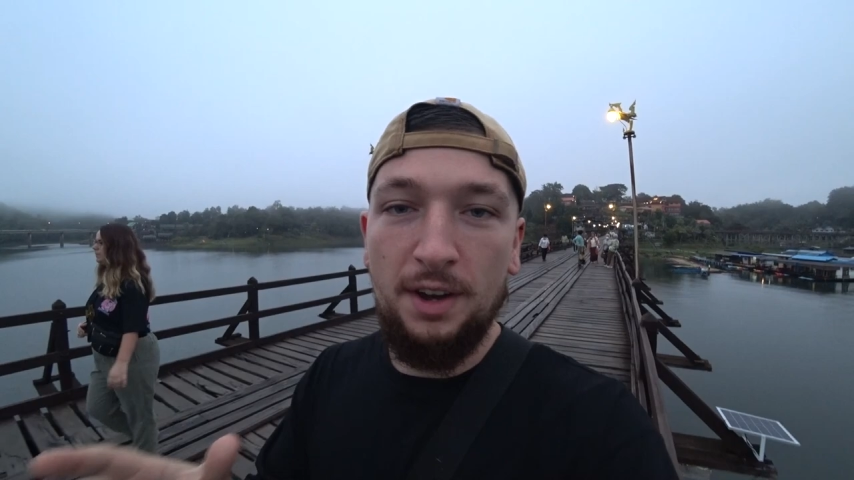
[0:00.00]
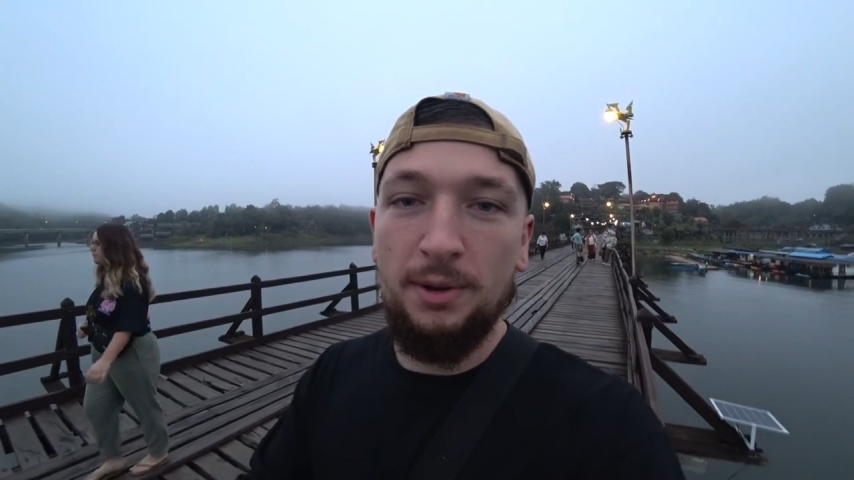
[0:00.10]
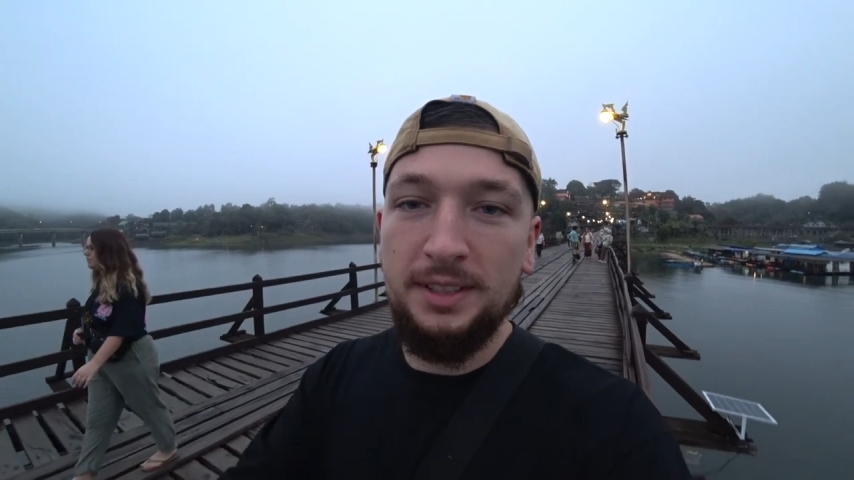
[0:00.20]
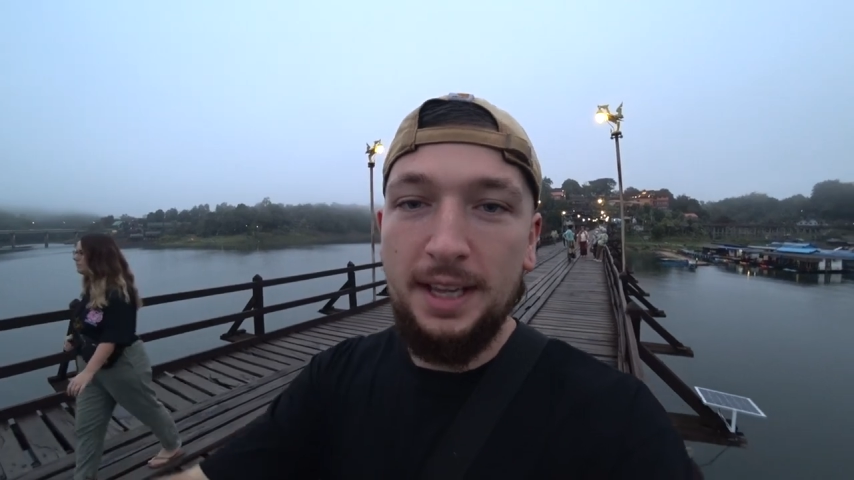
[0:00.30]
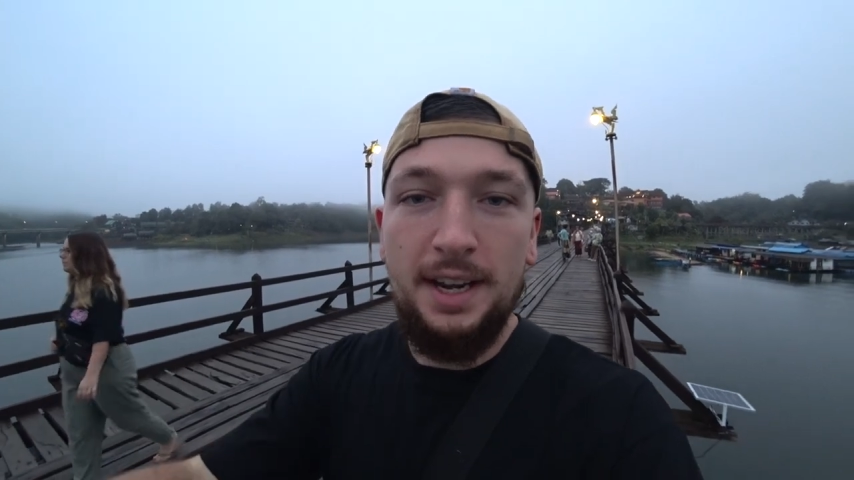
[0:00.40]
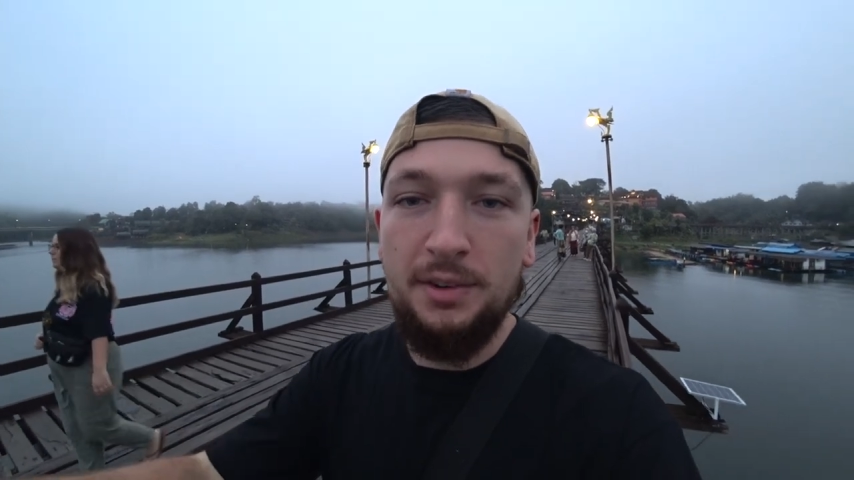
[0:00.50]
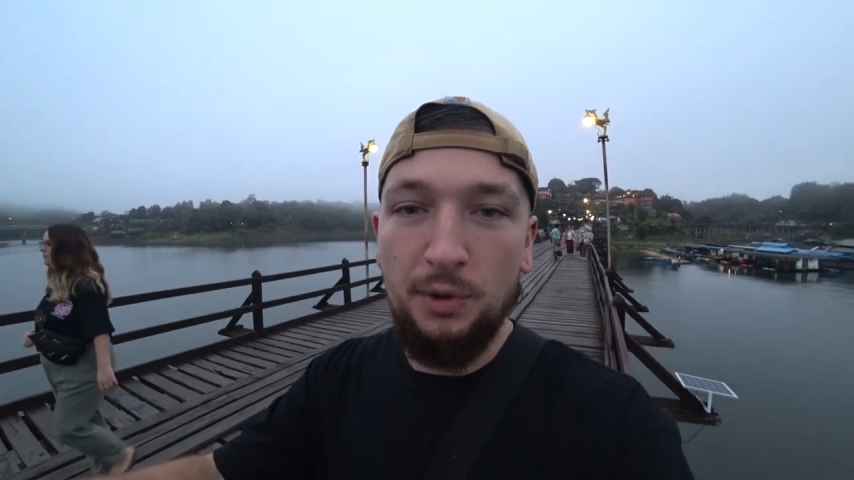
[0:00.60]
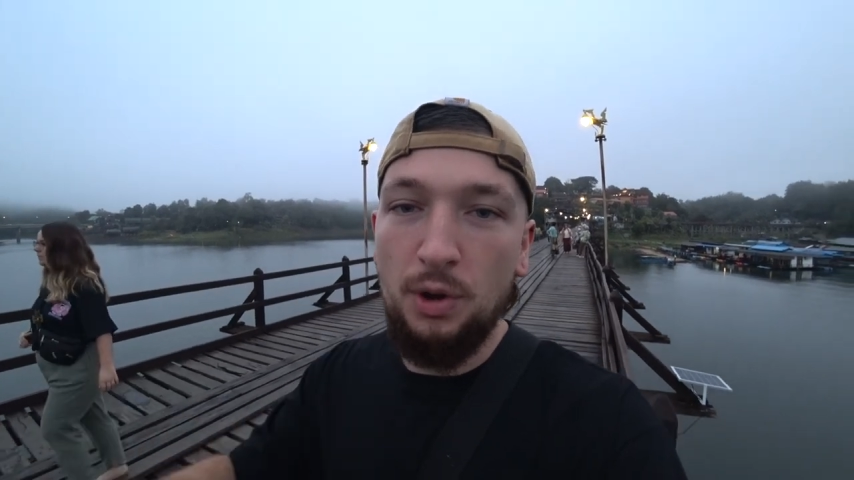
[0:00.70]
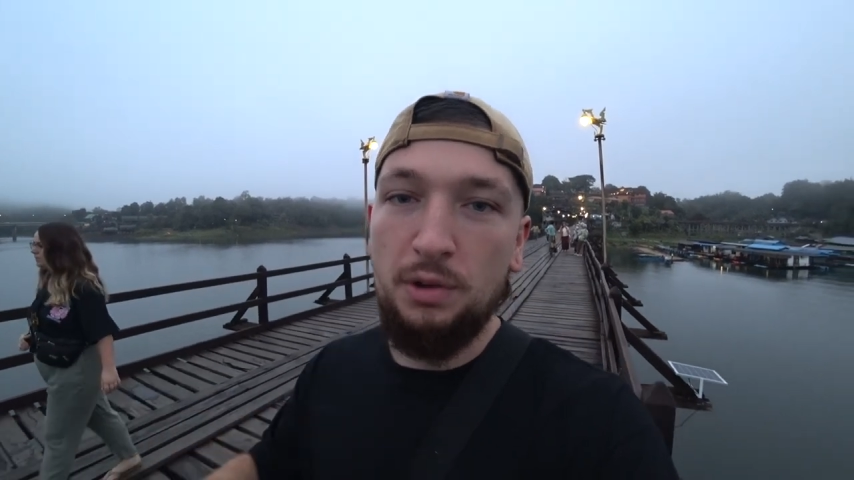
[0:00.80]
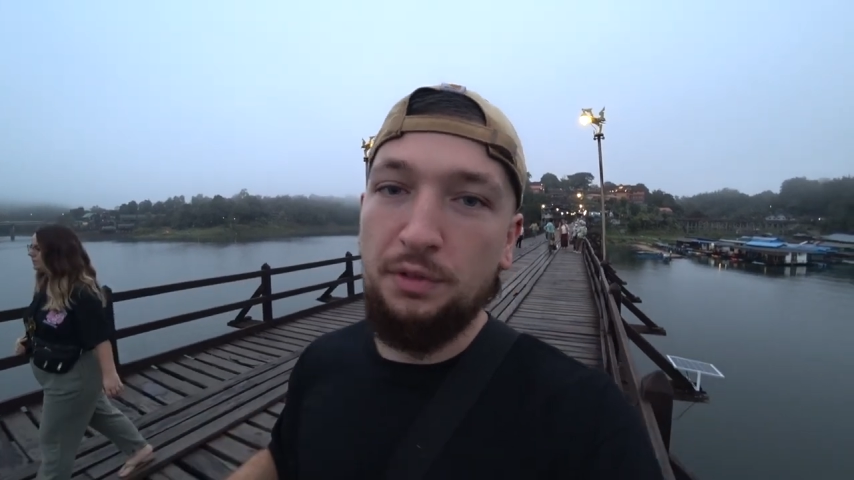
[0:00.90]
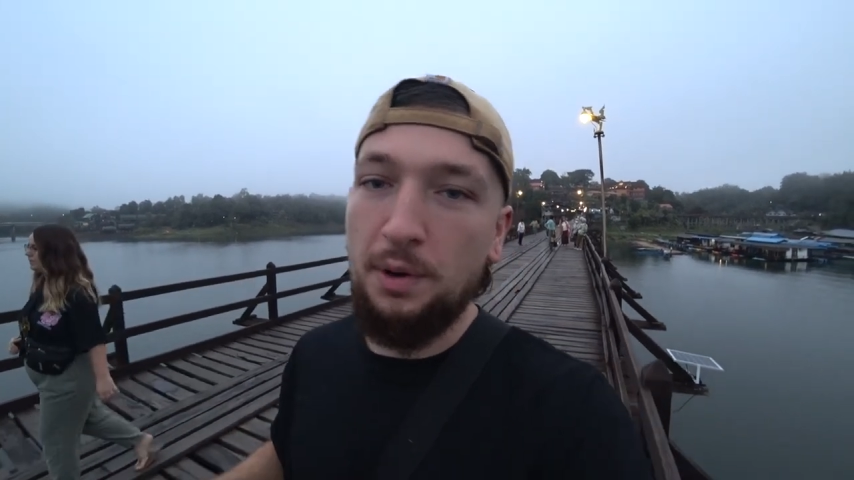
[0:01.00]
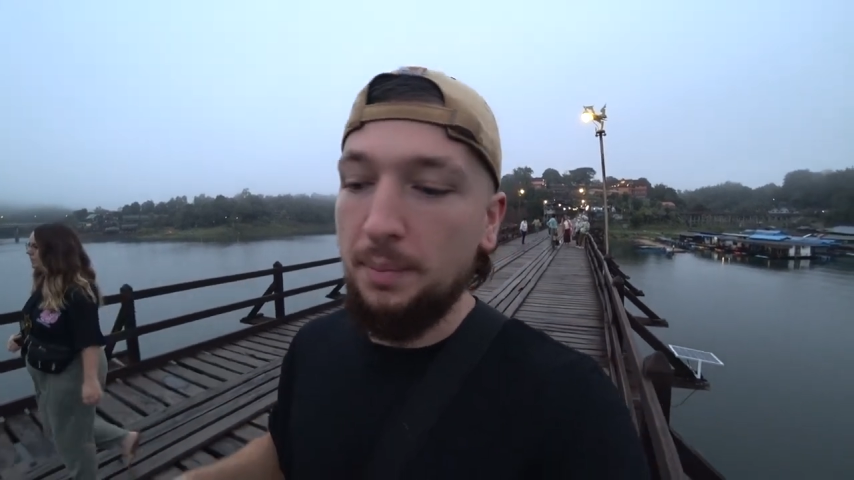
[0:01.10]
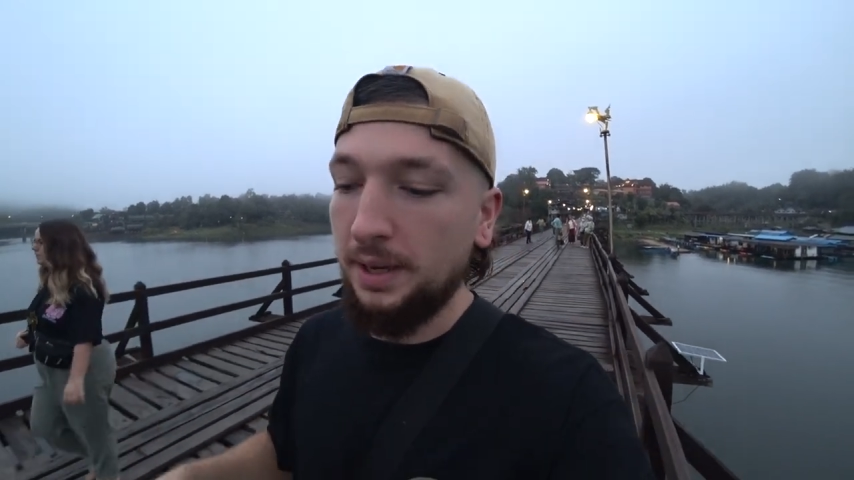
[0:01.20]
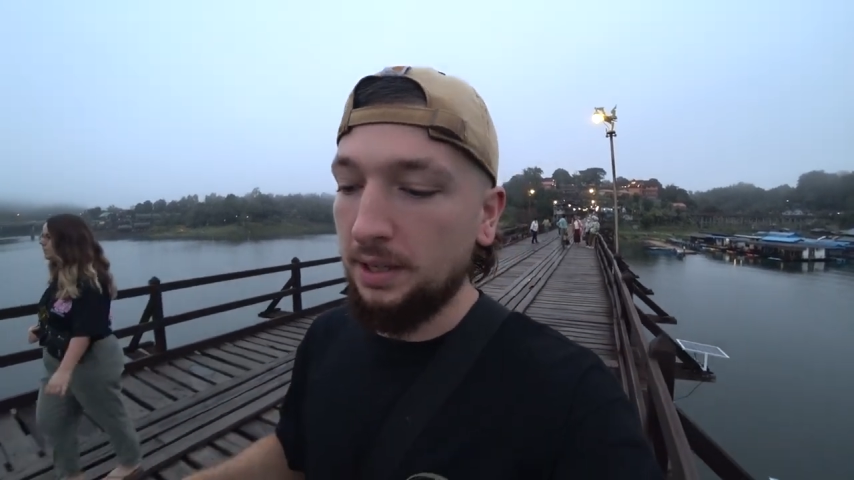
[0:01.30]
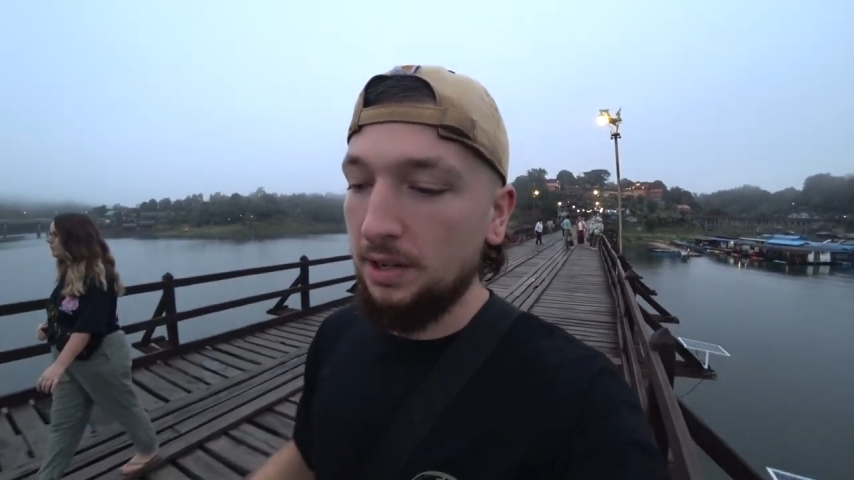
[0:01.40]
hour dead end road from
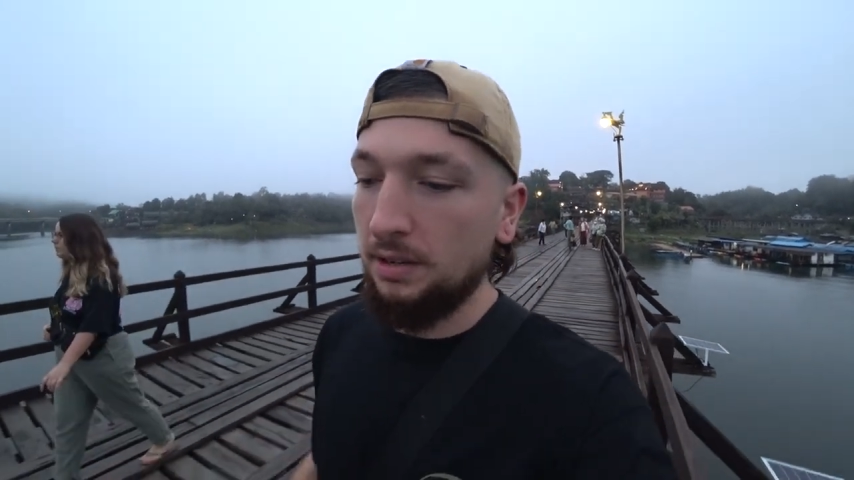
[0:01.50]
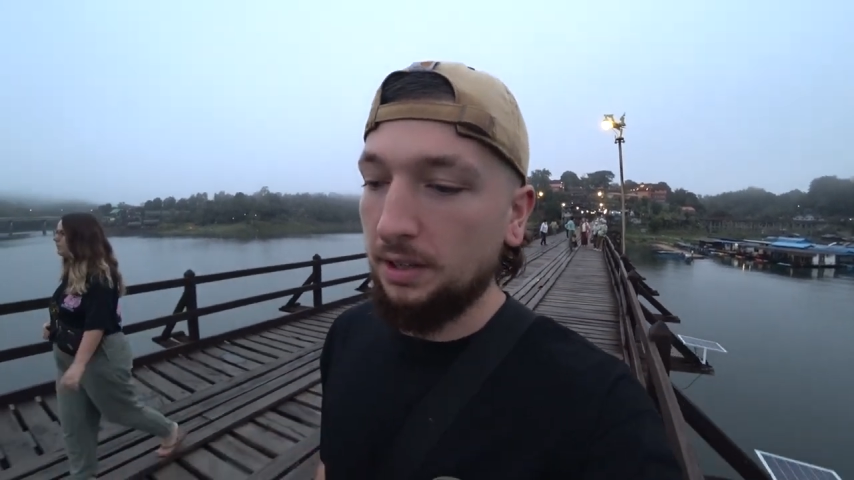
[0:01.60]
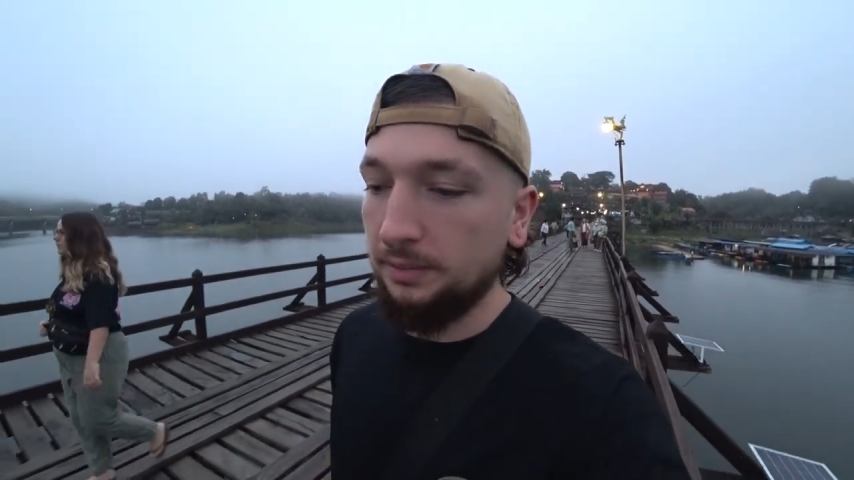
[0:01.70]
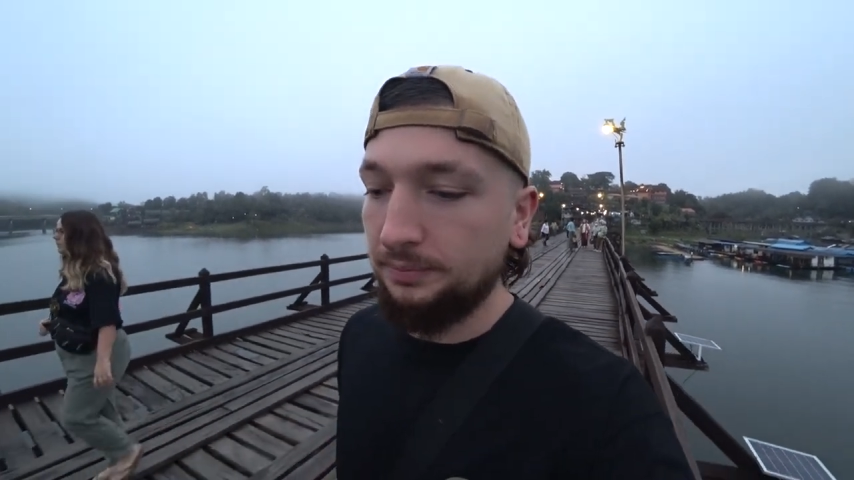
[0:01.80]
Bangkok.